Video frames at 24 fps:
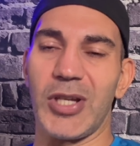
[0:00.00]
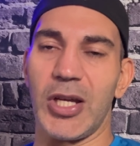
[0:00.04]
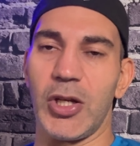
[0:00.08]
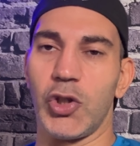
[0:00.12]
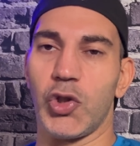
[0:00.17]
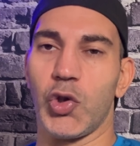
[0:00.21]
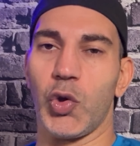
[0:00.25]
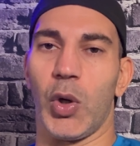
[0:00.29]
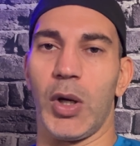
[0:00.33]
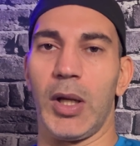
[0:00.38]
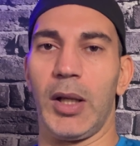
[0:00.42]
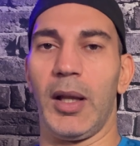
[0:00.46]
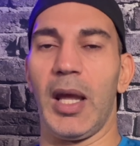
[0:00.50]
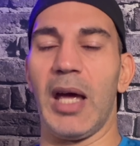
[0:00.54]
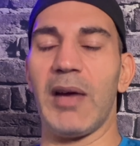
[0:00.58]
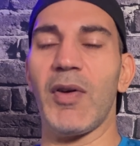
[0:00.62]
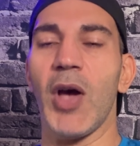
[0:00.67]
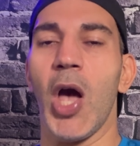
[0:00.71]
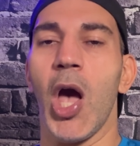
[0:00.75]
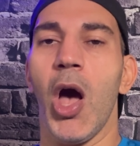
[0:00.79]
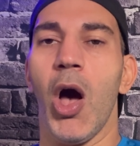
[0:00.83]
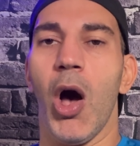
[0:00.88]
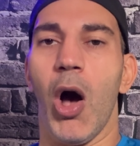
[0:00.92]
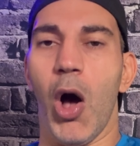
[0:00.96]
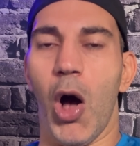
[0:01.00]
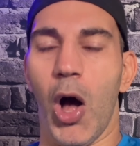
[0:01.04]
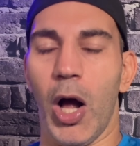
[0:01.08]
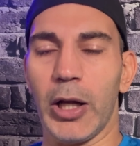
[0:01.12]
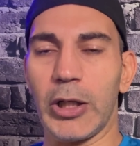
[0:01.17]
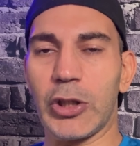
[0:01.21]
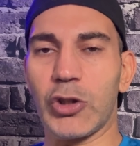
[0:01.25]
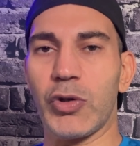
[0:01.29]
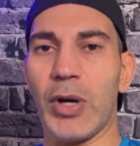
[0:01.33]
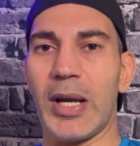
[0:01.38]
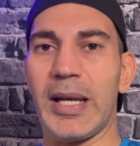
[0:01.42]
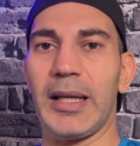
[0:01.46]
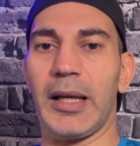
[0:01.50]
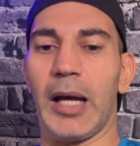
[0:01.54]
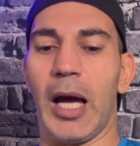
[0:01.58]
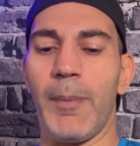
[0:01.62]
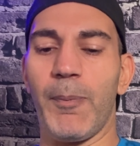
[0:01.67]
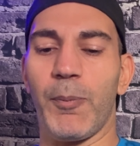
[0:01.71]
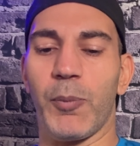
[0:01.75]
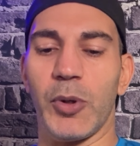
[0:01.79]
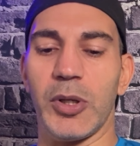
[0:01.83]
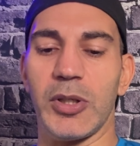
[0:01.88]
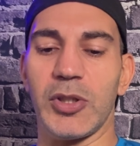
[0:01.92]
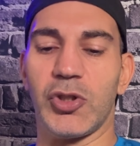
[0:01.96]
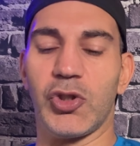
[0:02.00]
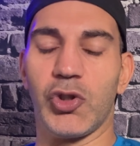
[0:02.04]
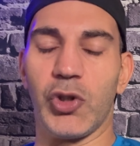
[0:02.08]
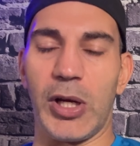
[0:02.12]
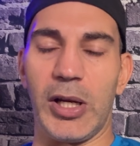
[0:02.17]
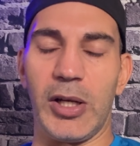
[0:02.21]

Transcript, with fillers: and Jordan Love all trending upwards.